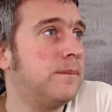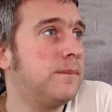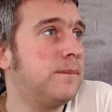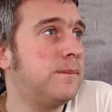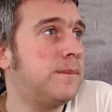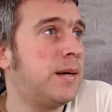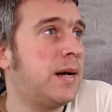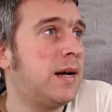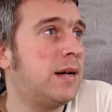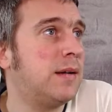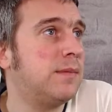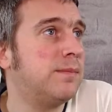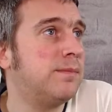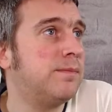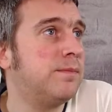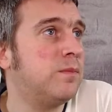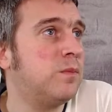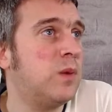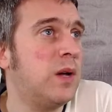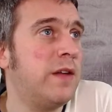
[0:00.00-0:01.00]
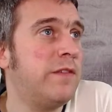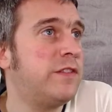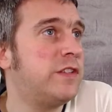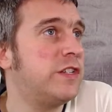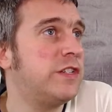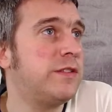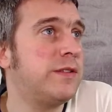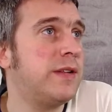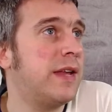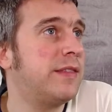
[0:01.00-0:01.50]
But we've
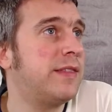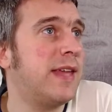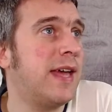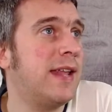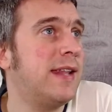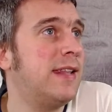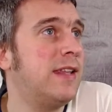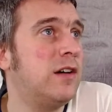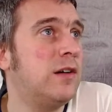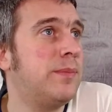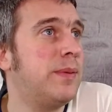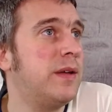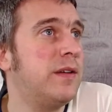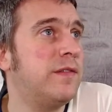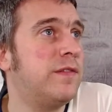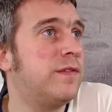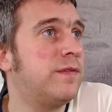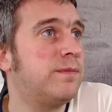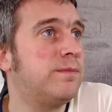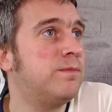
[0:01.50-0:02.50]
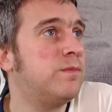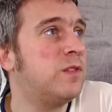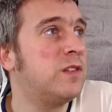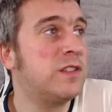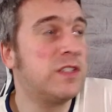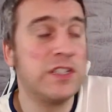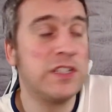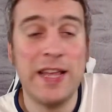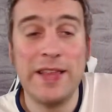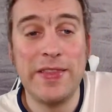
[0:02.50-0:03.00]
just had that little bit of
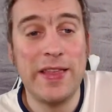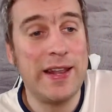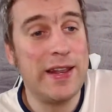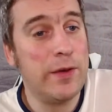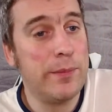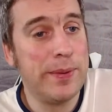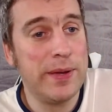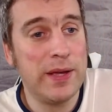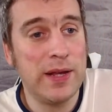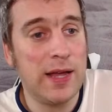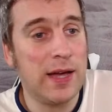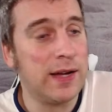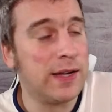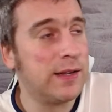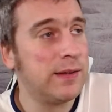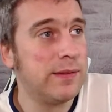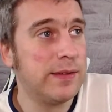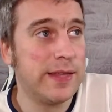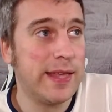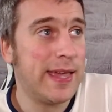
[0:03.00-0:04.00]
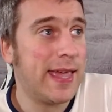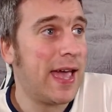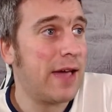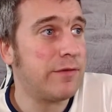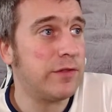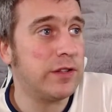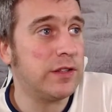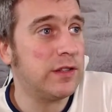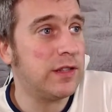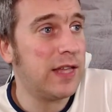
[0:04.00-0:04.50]
luck, and they
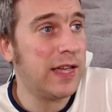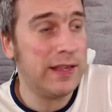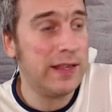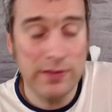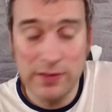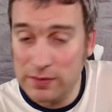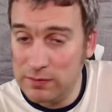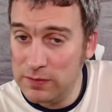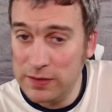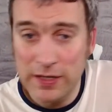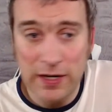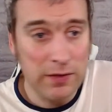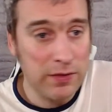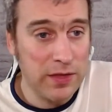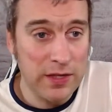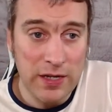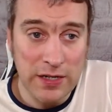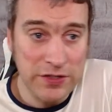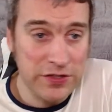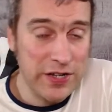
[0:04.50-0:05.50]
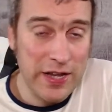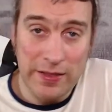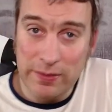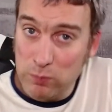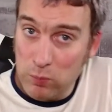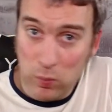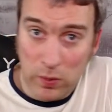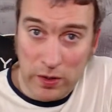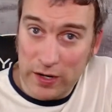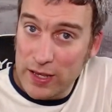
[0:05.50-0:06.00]
haven't. As I said,
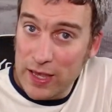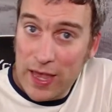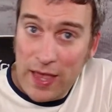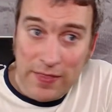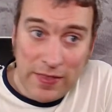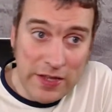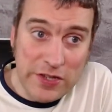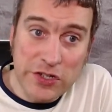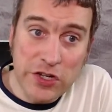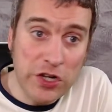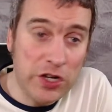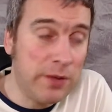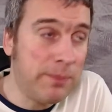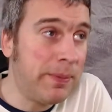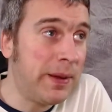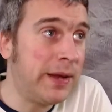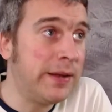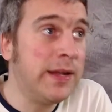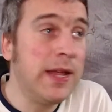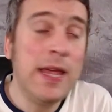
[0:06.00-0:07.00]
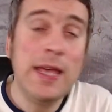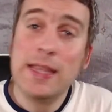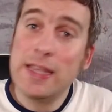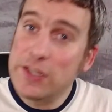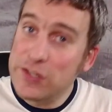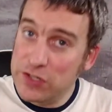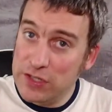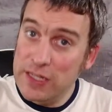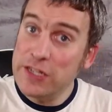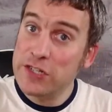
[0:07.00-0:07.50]
this could
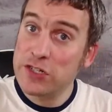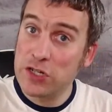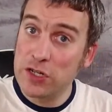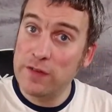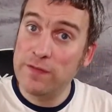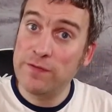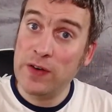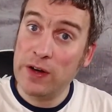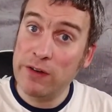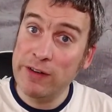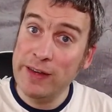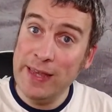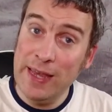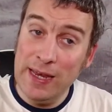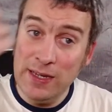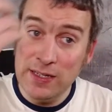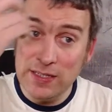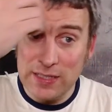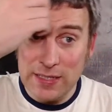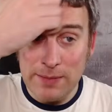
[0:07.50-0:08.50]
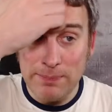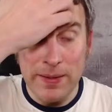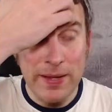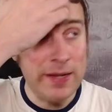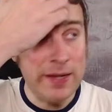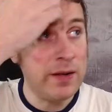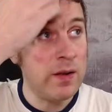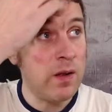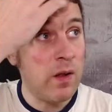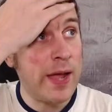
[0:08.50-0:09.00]
have very easily
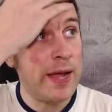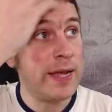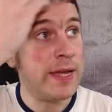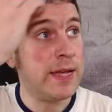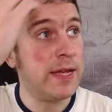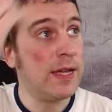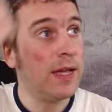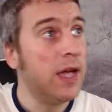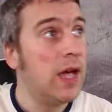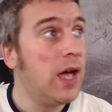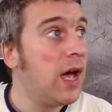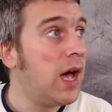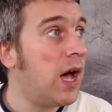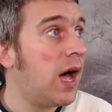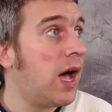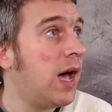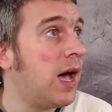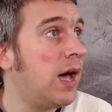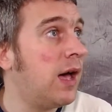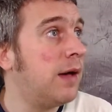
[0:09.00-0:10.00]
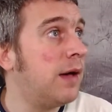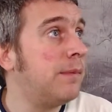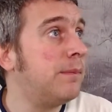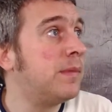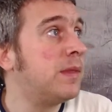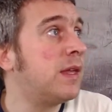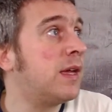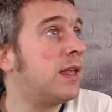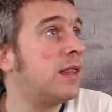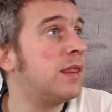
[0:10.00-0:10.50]
been like
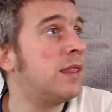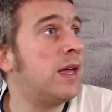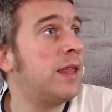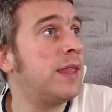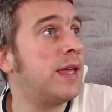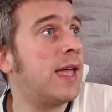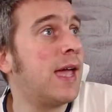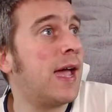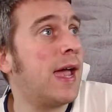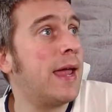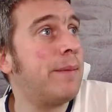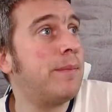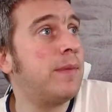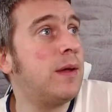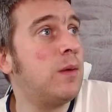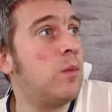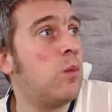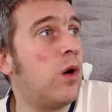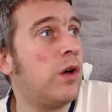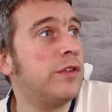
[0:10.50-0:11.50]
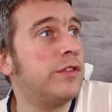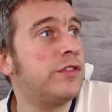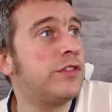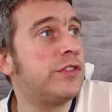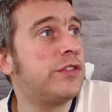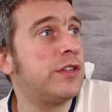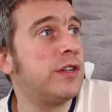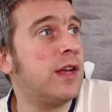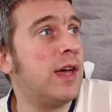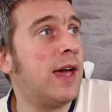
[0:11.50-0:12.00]
the game it
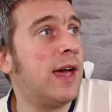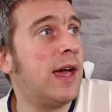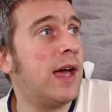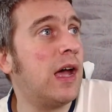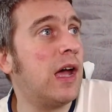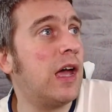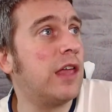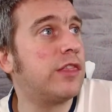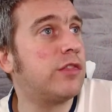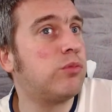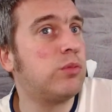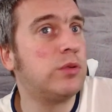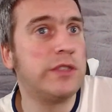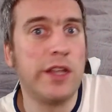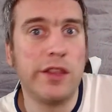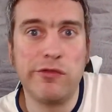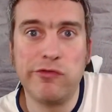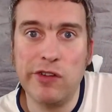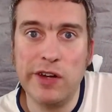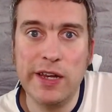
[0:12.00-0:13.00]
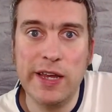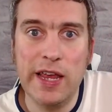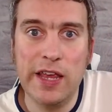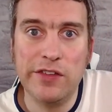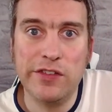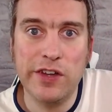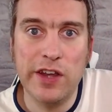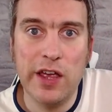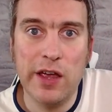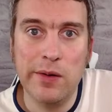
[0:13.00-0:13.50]
was it 3
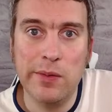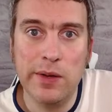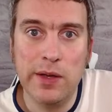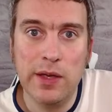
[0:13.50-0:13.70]
years ago,